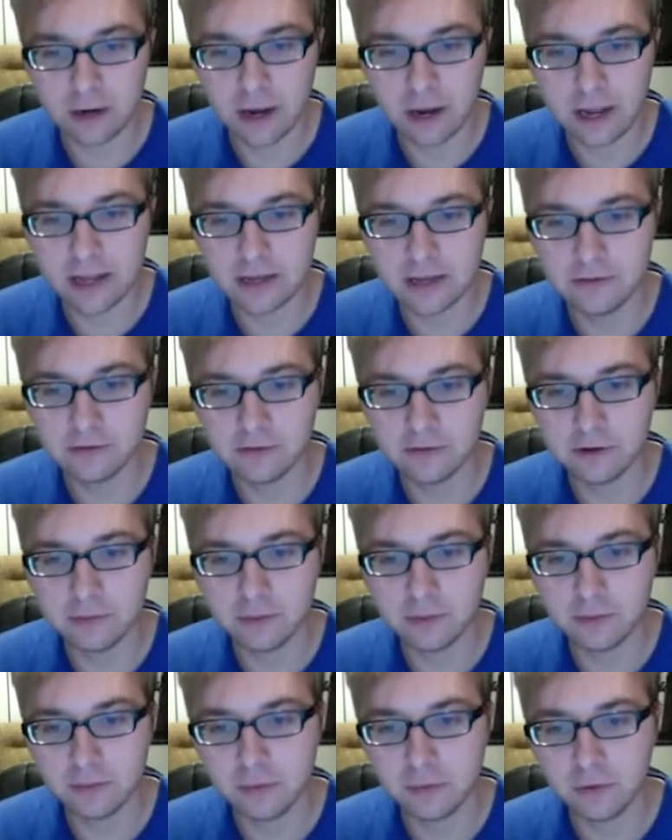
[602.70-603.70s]
A. Fred
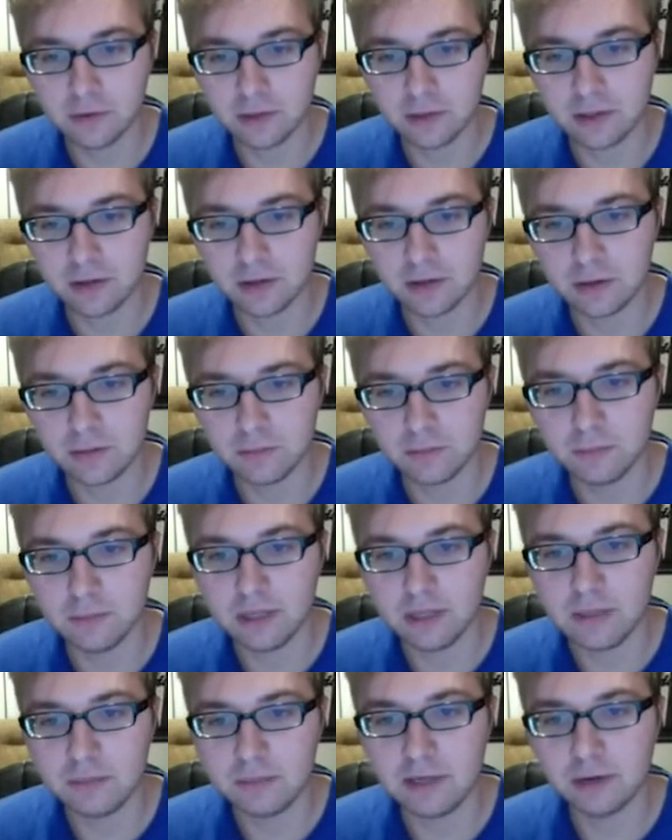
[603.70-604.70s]
MacMurray,
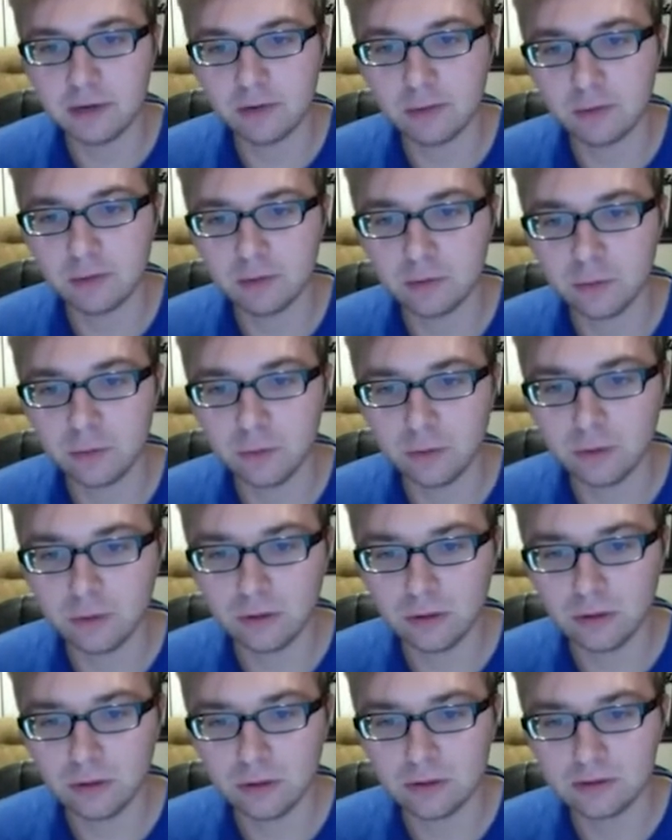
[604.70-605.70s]
B. Peter
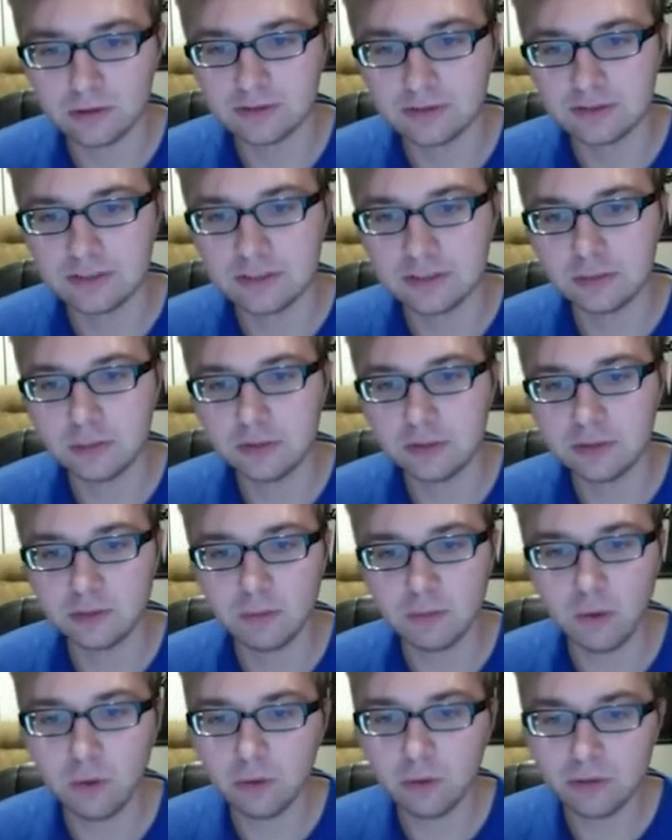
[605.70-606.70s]
O'Toole, C.
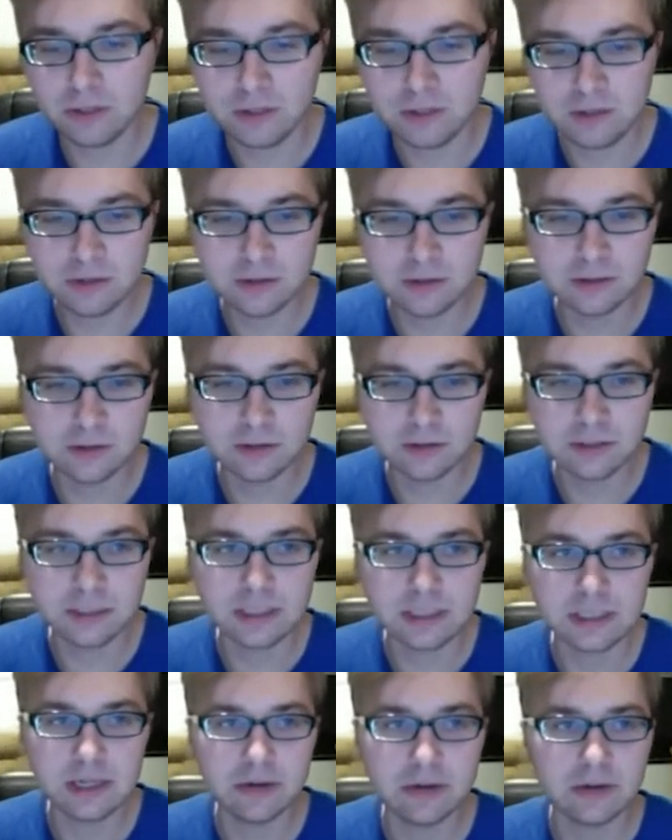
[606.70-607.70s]
William Holden,
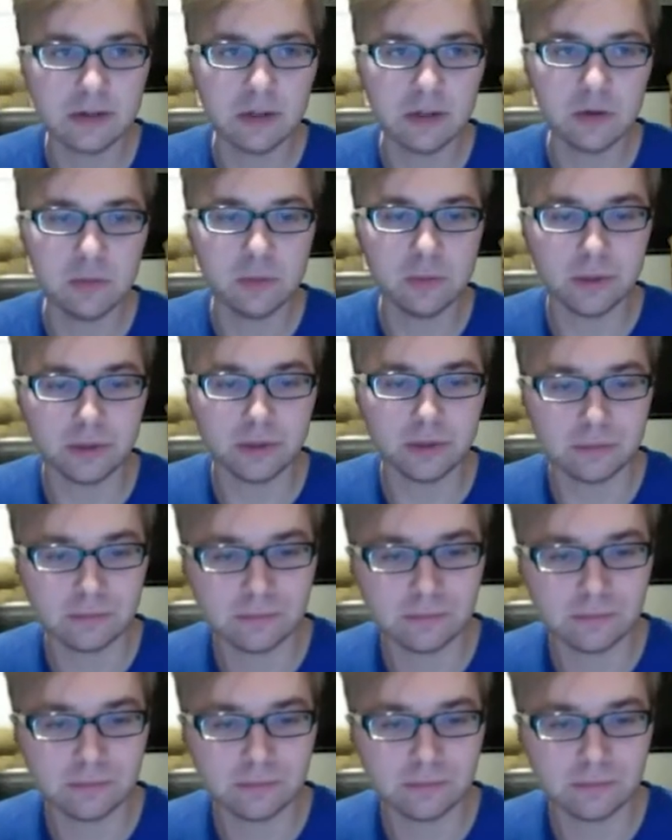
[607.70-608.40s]
D. Gary Cooper.